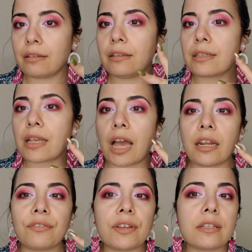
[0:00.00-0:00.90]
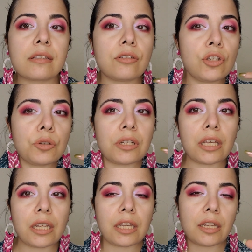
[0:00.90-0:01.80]
This kind of is
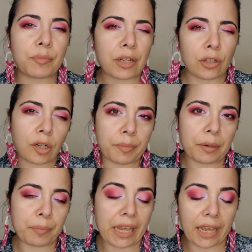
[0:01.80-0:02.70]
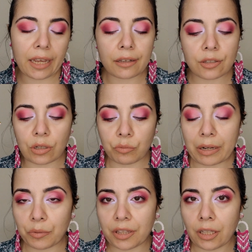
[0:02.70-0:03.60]
nudie but a little bit pink, so it
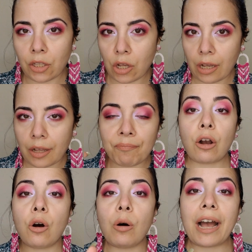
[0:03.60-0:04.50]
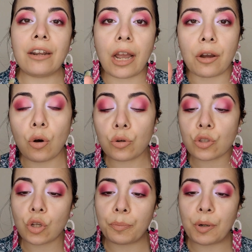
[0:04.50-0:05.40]
went with the look. Oh, and I
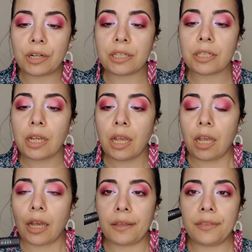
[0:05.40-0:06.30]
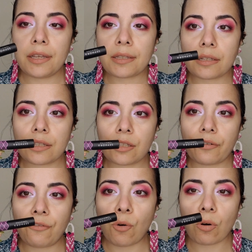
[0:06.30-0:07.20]
also put this
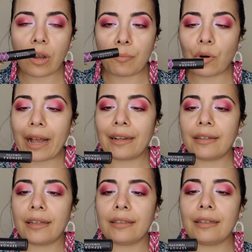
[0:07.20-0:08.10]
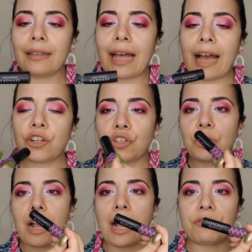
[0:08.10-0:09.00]
Sephora branded Lash
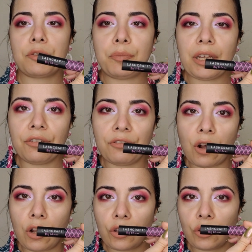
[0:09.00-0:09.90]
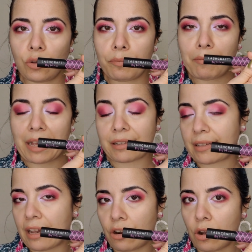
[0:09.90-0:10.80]
Craft Big Volume
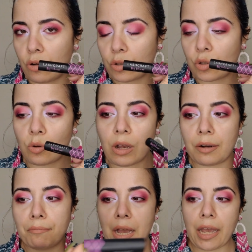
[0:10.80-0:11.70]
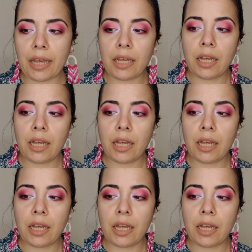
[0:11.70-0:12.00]
mascara also on my